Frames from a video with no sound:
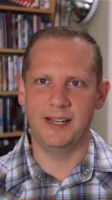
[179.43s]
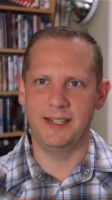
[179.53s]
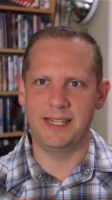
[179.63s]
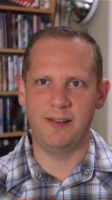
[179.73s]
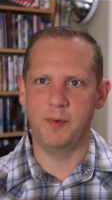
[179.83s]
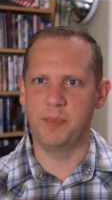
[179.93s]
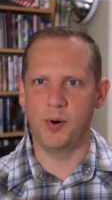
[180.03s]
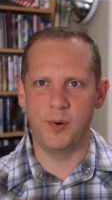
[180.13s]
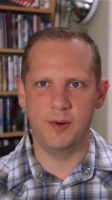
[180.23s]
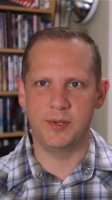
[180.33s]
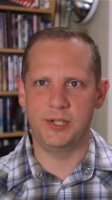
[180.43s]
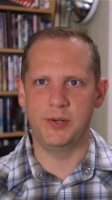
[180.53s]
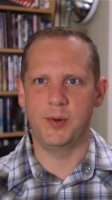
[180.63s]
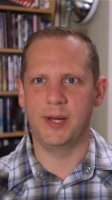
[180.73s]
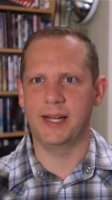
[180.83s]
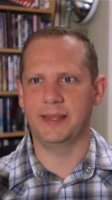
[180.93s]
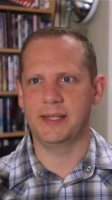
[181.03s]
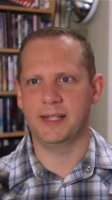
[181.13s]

uh, David Bowie was doing at the